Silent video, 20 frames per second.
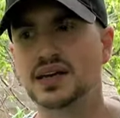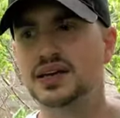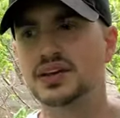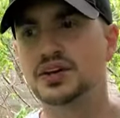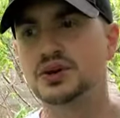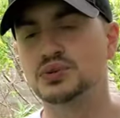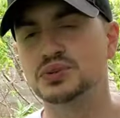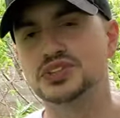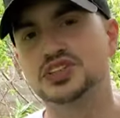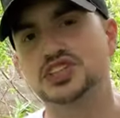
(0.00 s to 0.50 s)

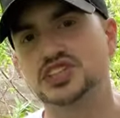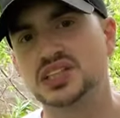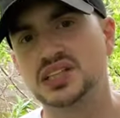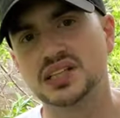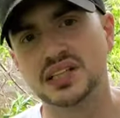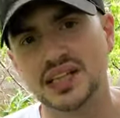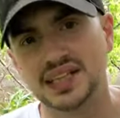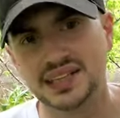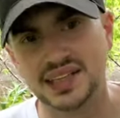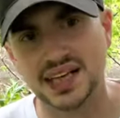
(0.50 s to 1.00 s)
You know, it's
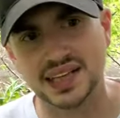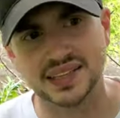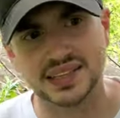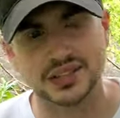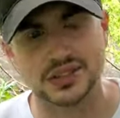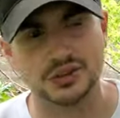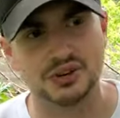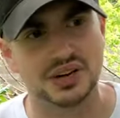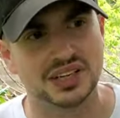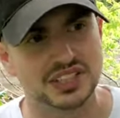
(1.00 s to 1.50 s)
shit like that
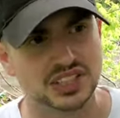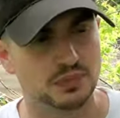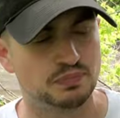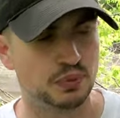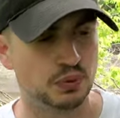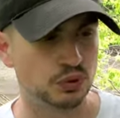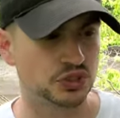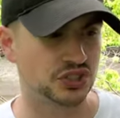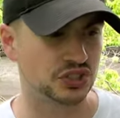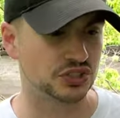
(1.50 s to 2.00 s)
they're not
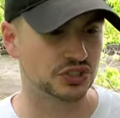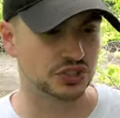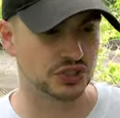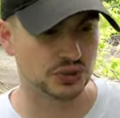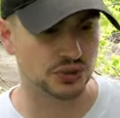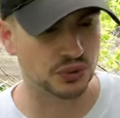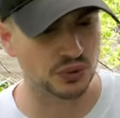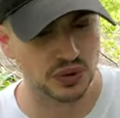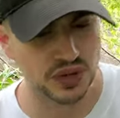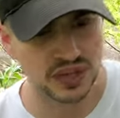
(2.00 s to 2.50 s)
supposed to
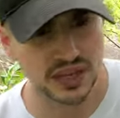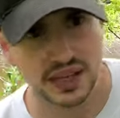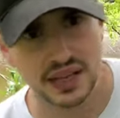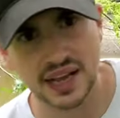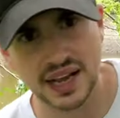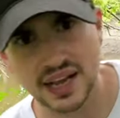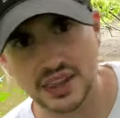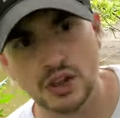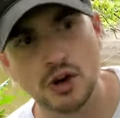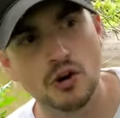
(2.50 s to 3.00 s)
do.
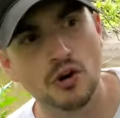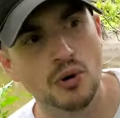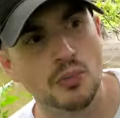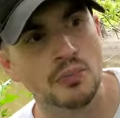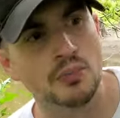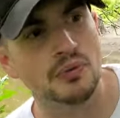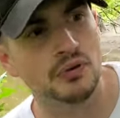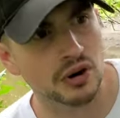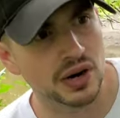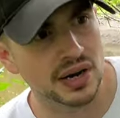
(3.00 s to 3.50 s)
And the whole
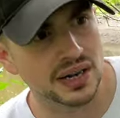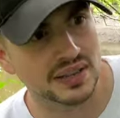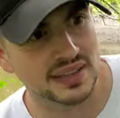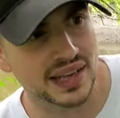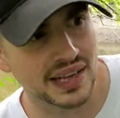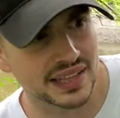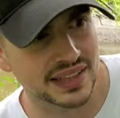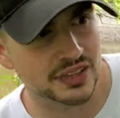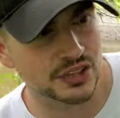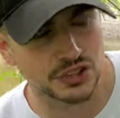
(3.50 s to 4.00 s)
point of
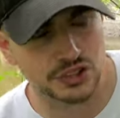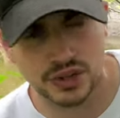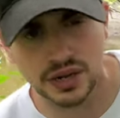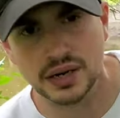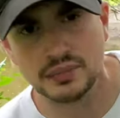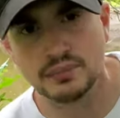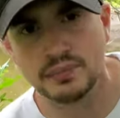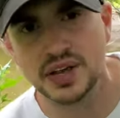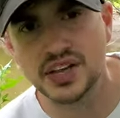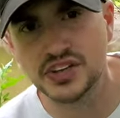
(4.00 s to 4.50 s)
that, they're trying
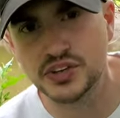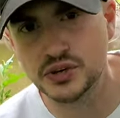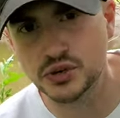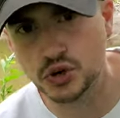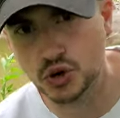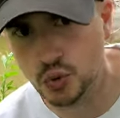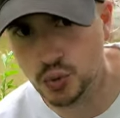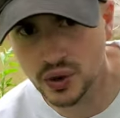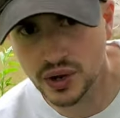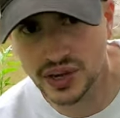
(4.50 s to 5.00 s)
to make you
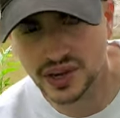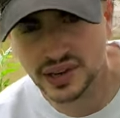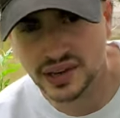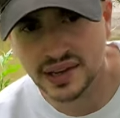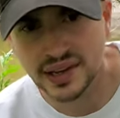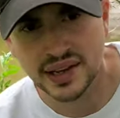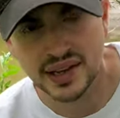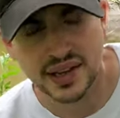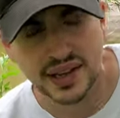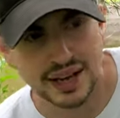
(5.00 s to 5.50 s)
quit.
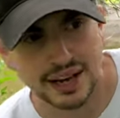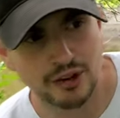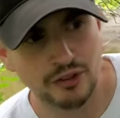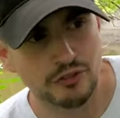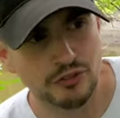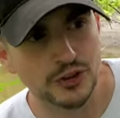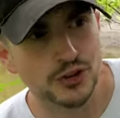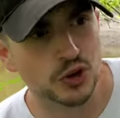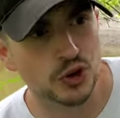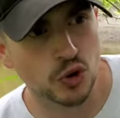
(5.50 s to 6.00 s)
And
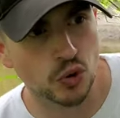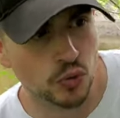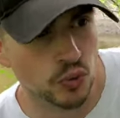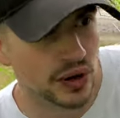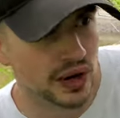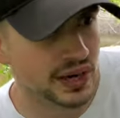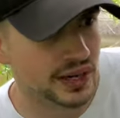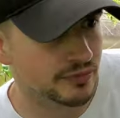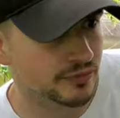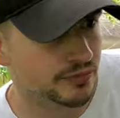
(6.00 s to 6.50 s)
if you
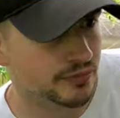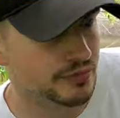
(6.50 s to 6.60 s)
quit,